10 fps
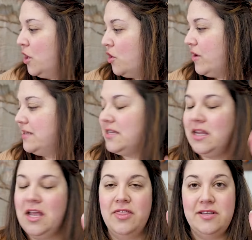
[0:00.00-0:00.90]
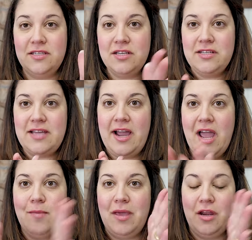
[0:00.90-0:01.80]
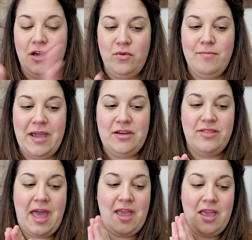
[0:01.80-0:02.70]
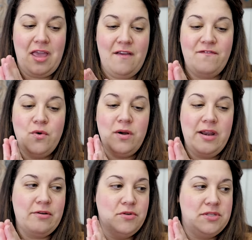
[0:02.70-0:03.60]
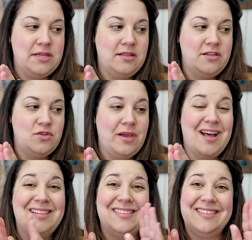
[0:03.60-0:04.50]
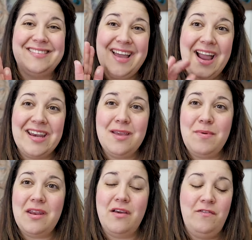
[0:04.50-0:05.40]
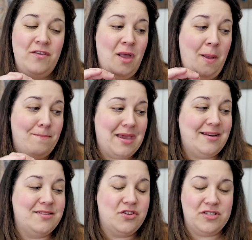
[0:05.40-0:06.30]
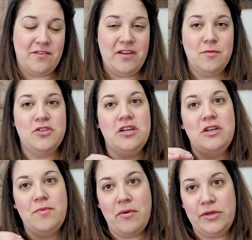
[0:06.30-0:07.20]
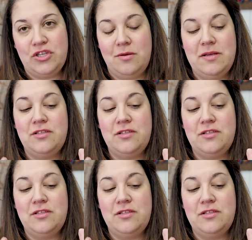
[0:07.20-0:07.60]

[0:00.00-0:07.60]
Granted, this is a good time and a good reminder that if you are not routinely doing a tiny bit of maintenance yourself on your machine, you probably should be.